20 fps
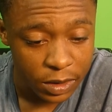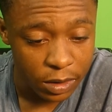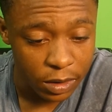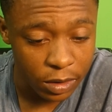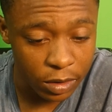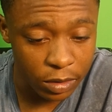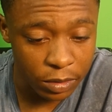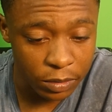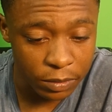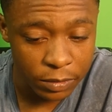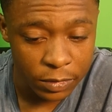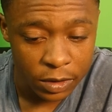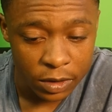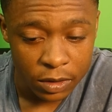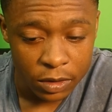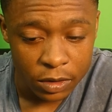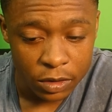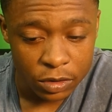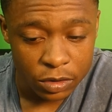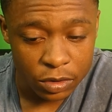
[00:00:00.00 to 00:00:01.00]

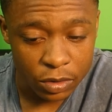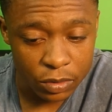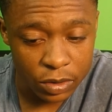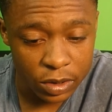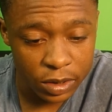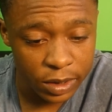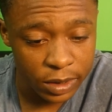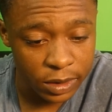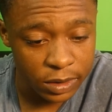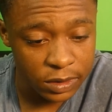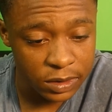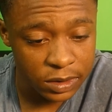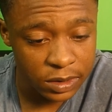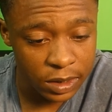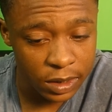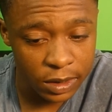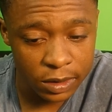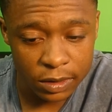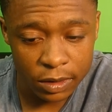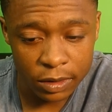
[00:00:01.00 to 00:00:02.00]
So, yeah, and he
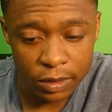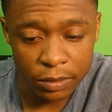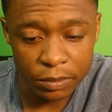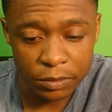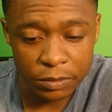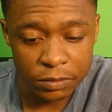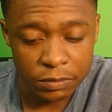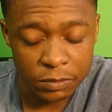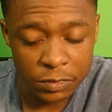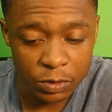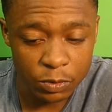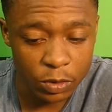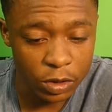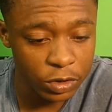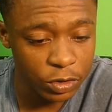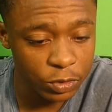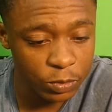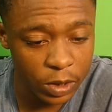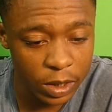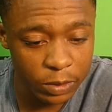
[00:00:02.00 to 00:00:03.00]
said he
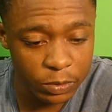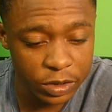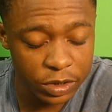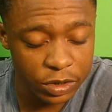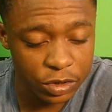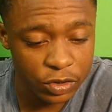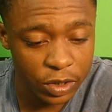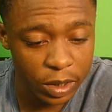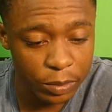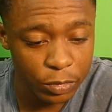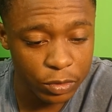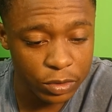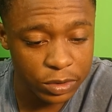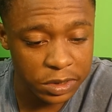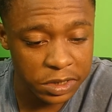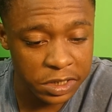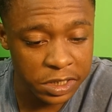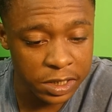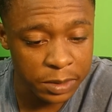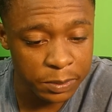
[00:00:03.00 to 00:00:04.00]
wondered why we didn't try more
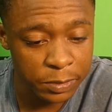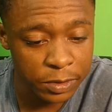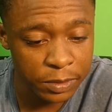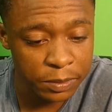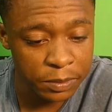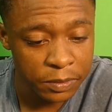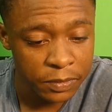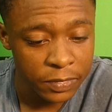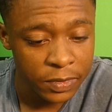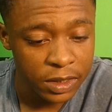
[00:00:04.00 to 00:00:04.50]
to keep him.